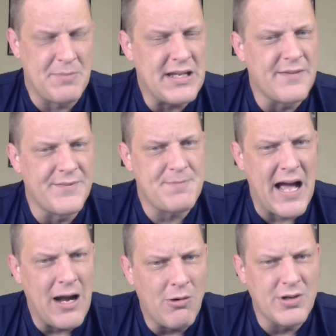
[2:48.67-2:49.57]
peak of his
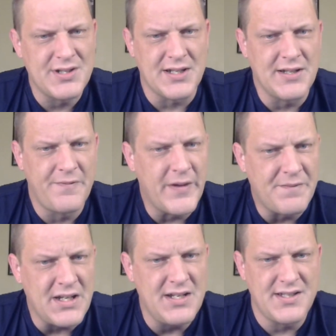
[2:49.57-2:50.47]
powers in the
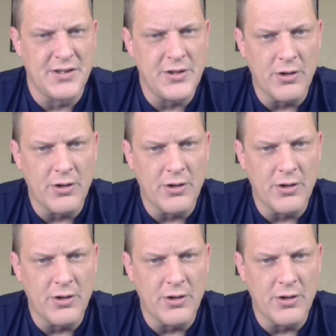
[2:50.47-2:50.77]
50s and